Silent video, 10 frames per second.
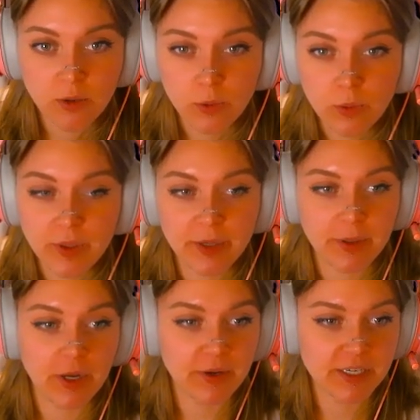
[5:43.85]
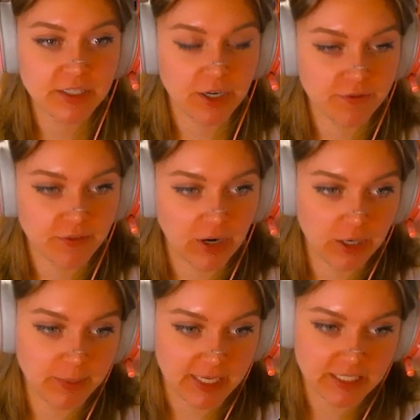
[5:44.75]
Ooh, here we go. Here's our
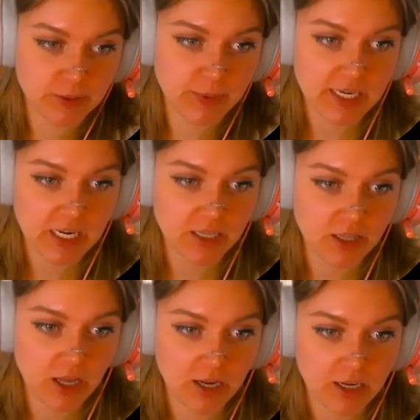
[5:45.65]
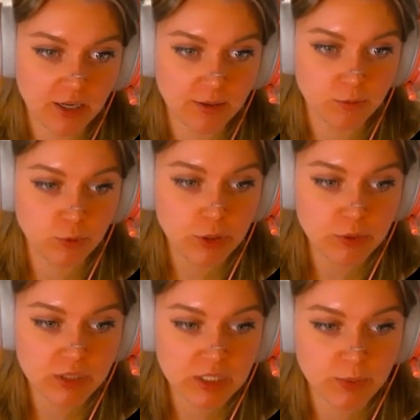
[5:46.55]
farming. So we can unlock
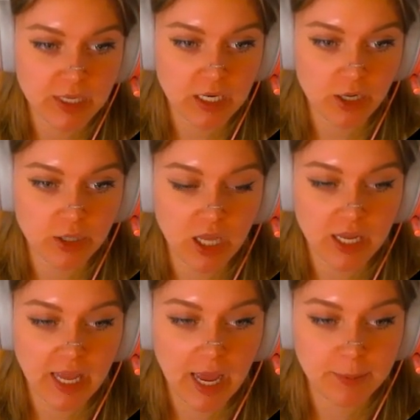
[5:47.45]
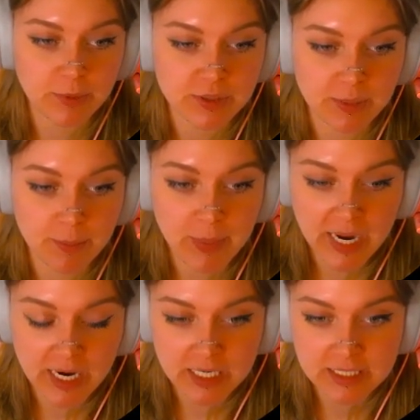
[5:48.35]
roots, we can unlock apples and
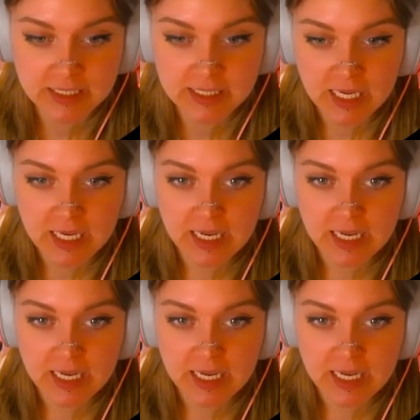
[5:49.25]
pears.